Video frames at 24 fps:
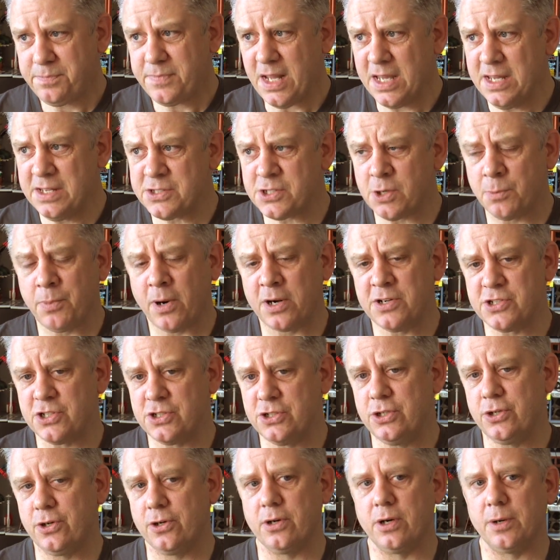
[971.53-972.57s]
in some parts of
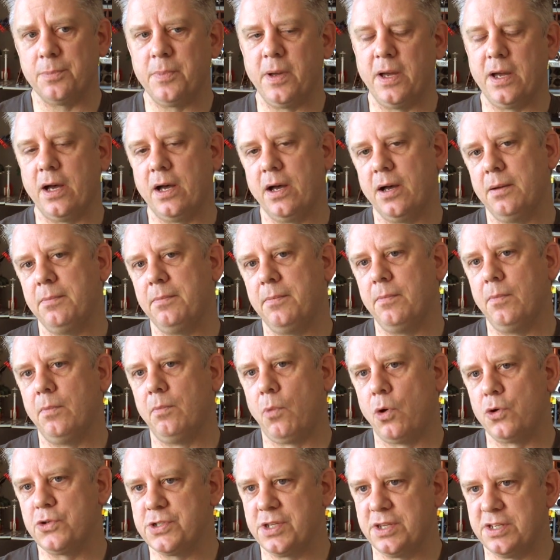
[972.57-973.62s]
Europe,
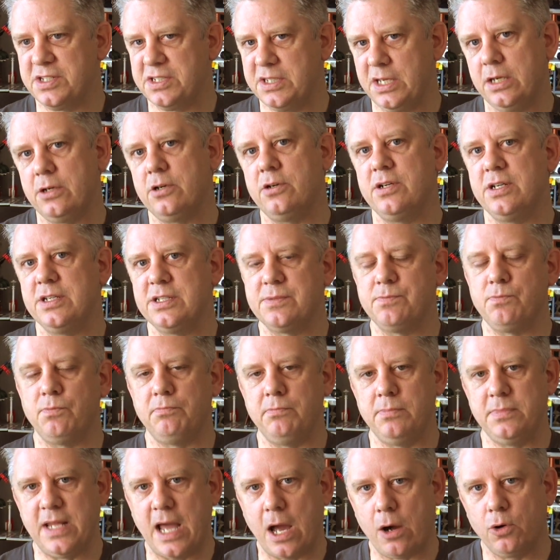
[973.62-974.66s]
most of the standard is
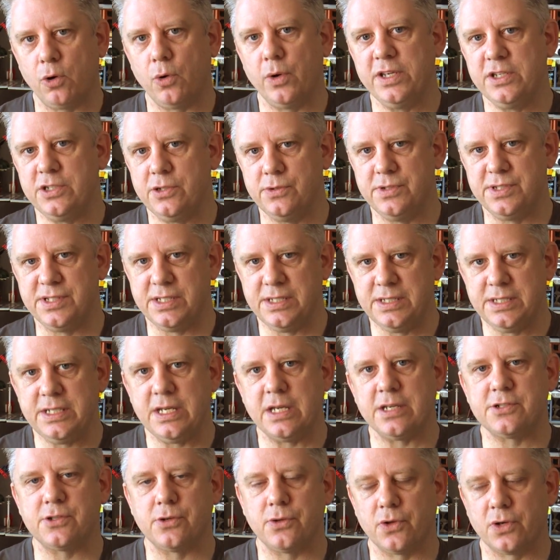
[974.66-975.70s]
now going to
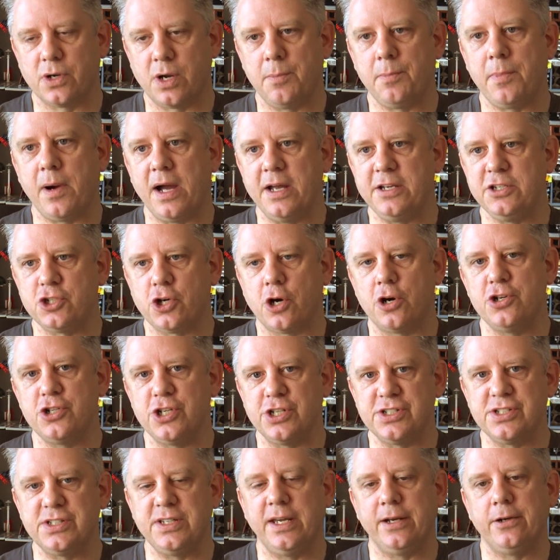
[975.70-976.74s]
CCS, or the combined
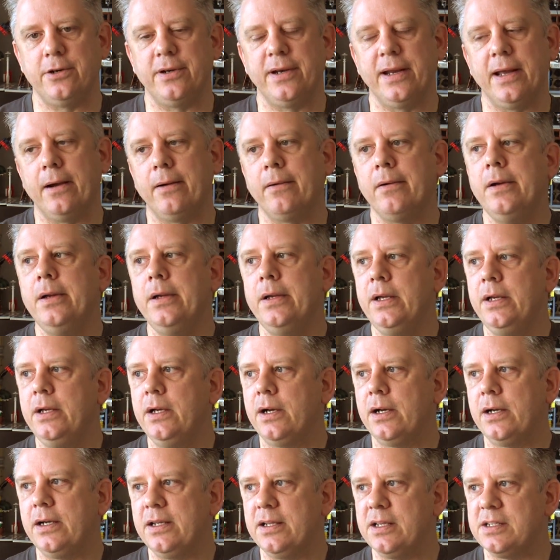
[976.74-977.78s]
charging standard now.
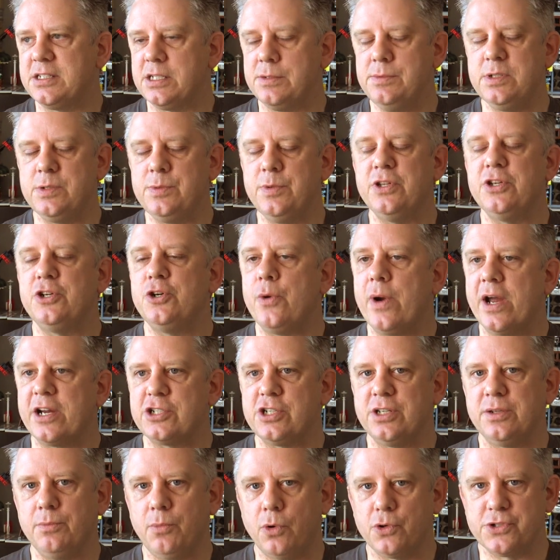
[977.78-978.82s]
That seems to be the
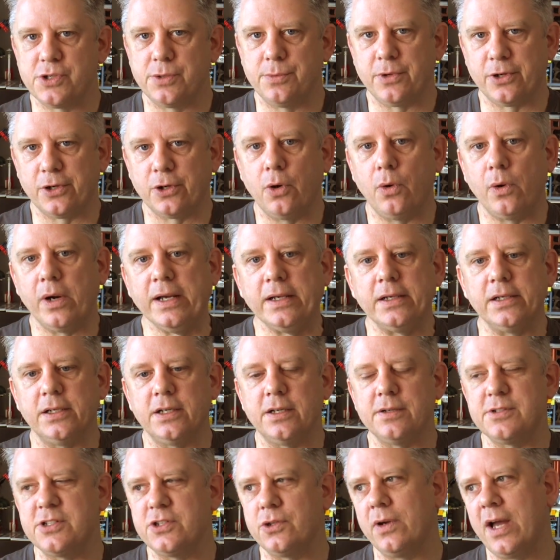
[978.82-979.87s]
direction that most of them are
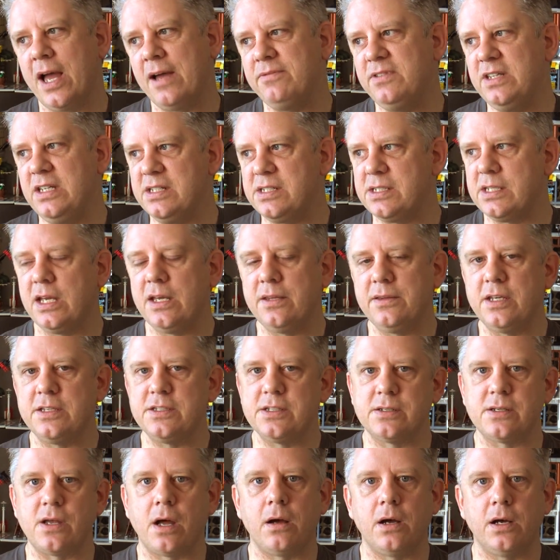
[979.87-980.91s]
going. Still have Nissan
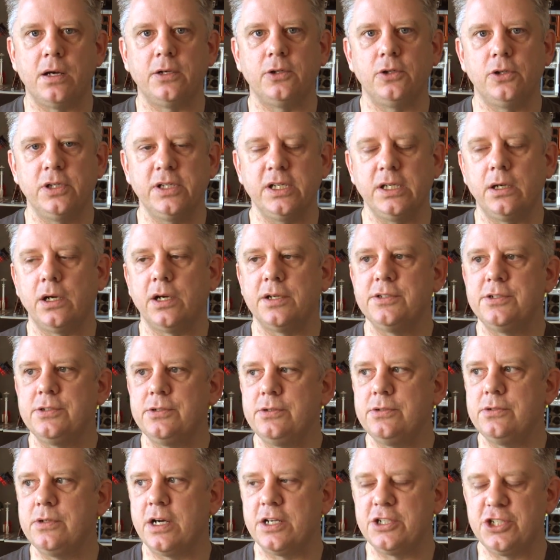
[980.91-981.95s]
that's hooking
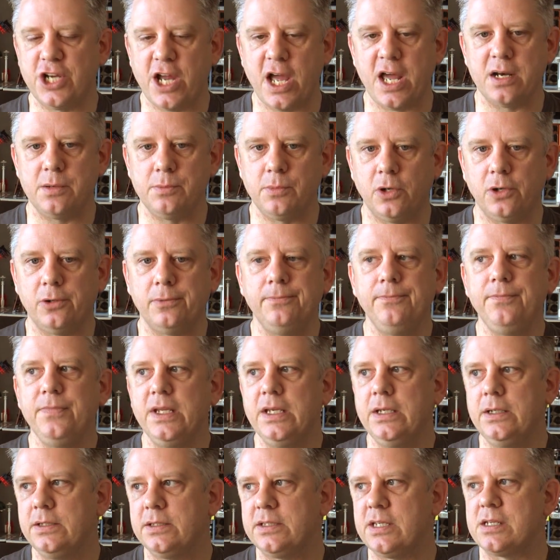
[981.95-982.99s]
onto CHAdeMO.
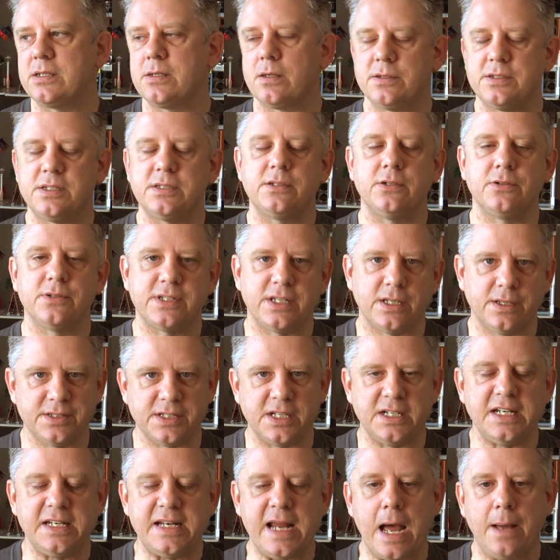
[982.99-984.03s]
Tesla still sells
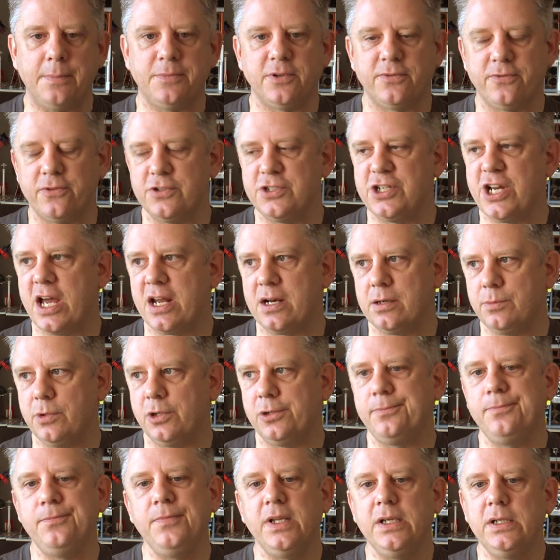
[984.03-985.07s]
an adapter for
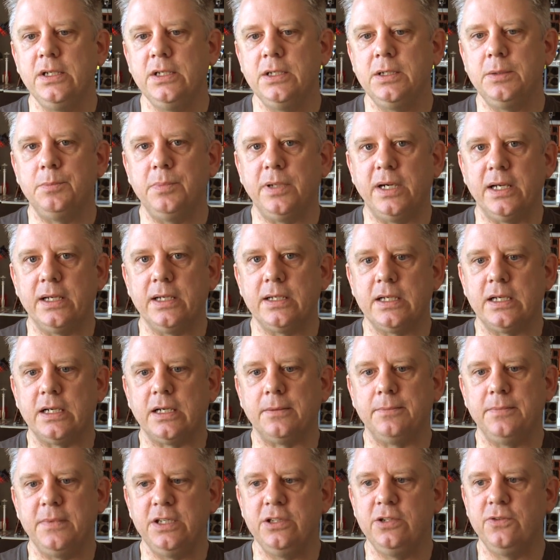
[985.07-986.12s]
CHAdeMO. But
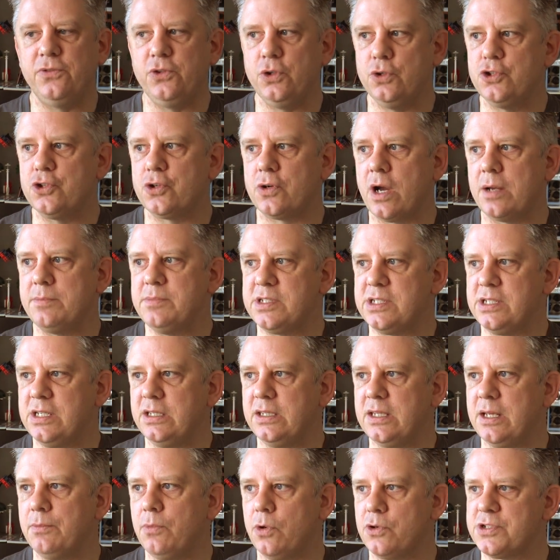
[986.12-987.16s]
in the future, I'm
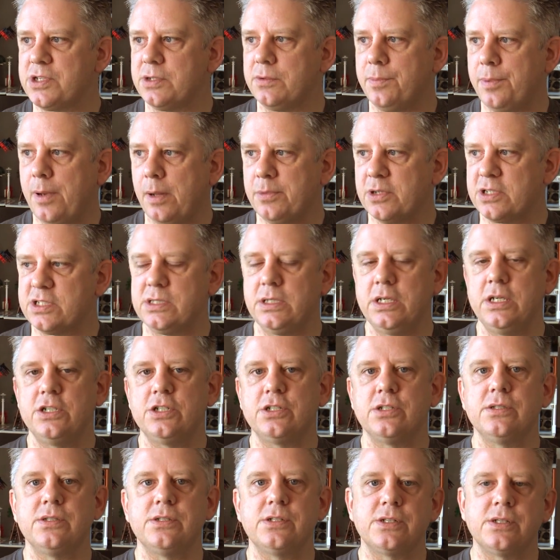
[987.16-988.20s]
seeing that most of the public
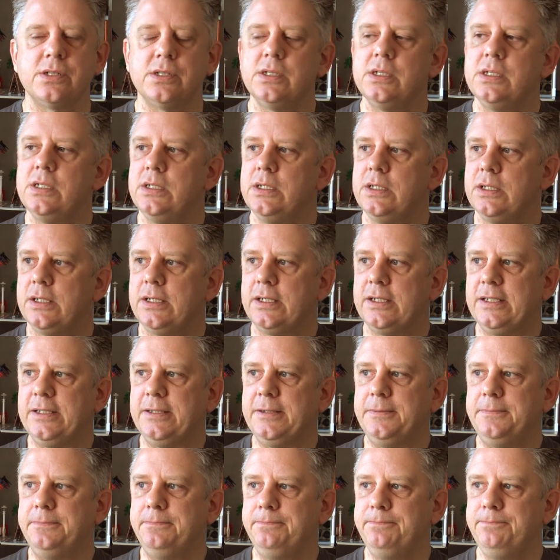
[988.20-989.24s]
stations
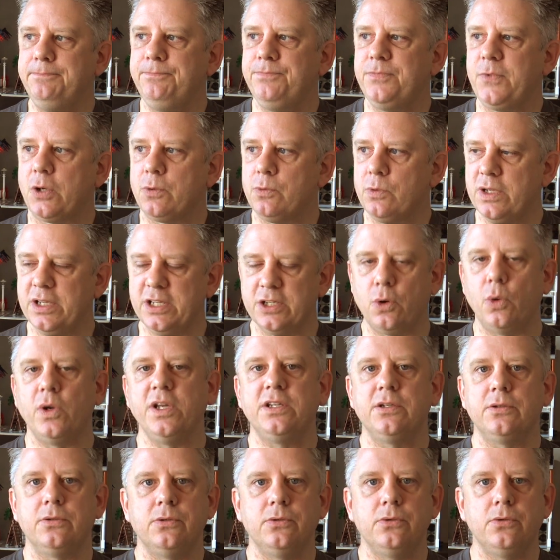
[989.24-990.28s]
are really going
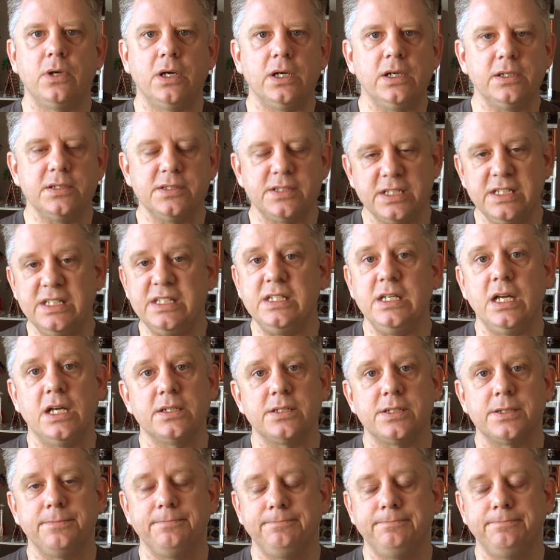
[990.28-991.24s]
to CCS.